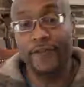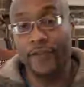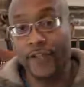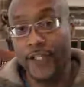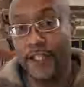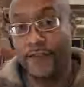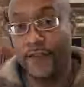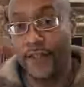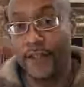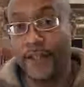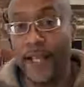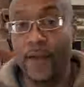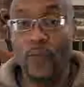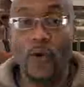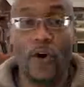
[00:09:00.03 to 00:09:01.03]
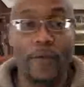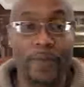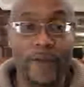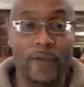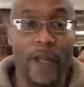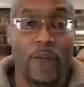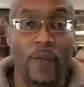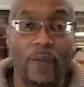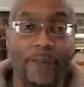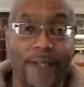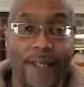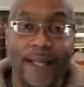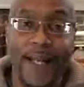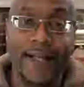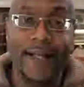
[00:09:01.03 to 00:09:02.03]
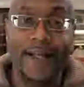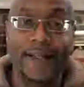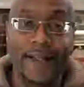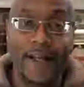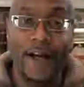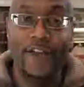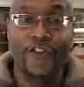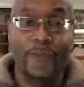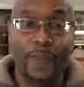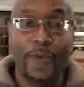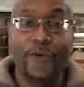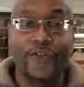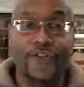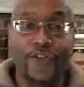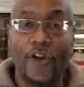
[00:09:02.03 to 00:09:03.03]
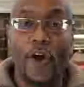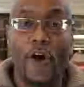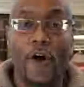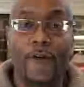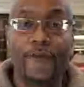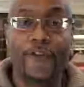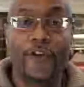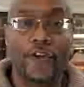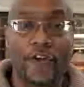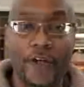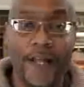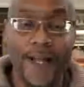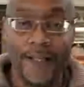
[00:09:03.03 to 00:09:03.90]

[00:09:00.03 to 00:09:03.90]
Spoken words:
forgiving, they will be letting the other person off the hook.